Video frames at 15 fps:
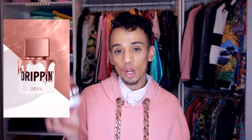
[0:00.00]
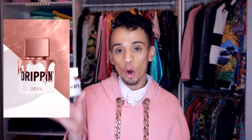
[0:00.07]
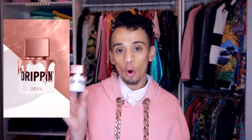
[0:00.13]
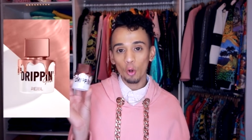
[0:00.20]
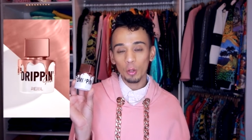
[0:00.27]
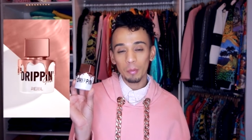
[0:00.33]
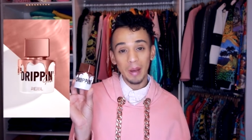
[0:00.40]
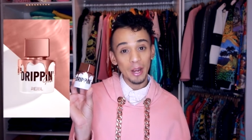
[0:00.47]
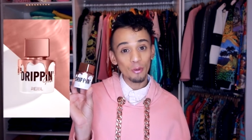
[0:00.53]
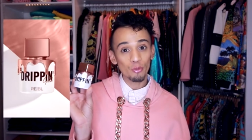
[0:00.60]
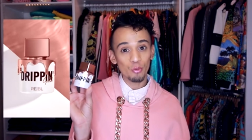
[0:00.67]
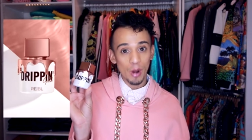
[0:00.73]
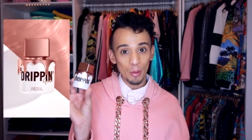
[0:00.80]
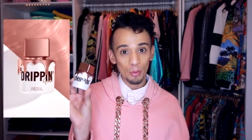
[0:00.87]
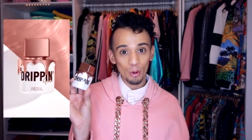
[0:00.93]
Gold by
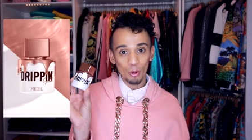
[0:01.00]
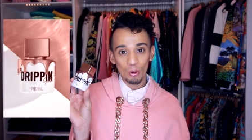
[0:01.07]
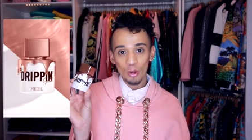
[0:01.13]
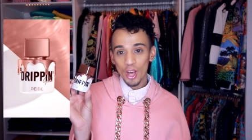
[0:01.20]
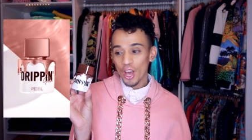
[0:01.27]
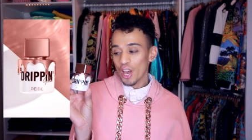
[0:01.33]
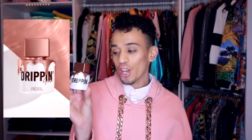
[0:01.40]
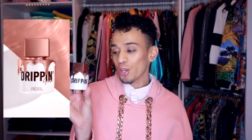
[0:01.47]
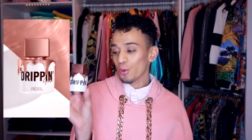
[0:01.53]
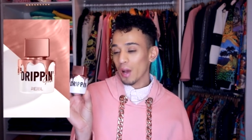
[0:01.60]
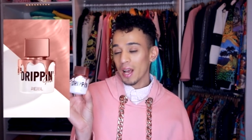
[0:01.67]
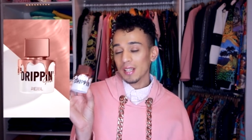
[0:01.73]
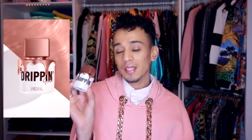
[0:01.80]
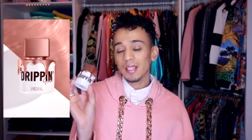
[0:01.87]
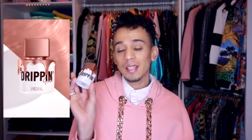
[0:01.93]
Rebl. You
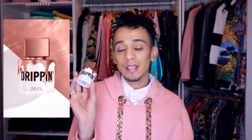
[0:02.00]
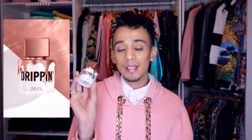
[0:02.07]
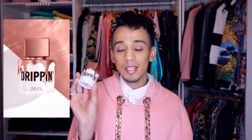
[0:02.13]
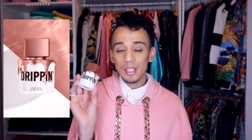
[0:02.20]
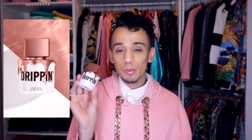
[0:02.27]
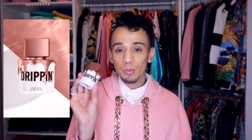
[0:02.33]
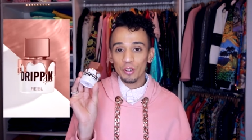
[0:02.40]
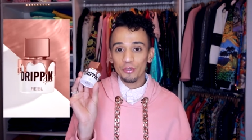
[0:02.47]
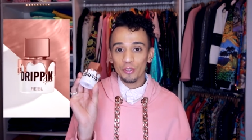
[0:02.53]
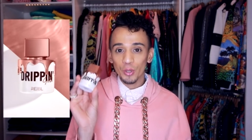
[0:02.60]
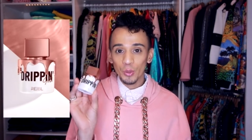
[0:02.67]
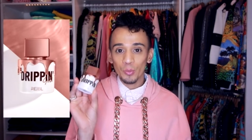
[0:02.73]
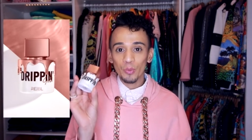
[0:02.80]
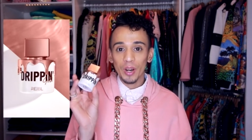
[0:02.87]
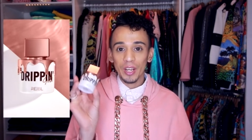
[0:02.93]
guys, this
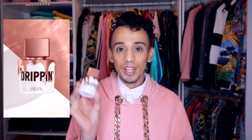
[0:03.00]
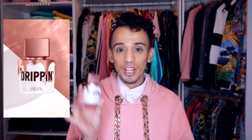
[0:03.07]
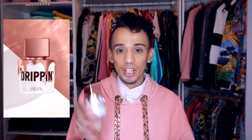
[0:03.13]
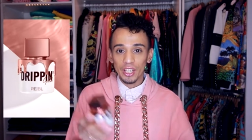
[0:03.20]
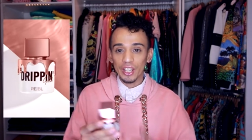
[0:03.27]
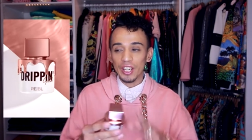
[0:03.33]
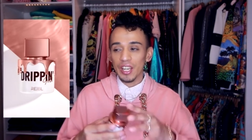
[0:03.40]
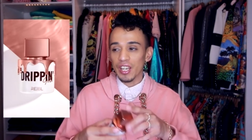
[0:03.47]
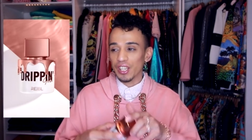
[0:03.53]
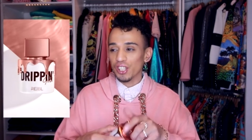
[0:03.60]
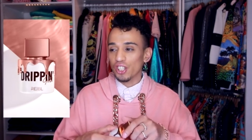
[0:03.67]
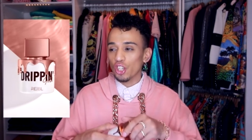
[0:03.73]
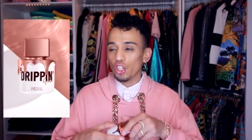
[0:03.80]
perfume right here is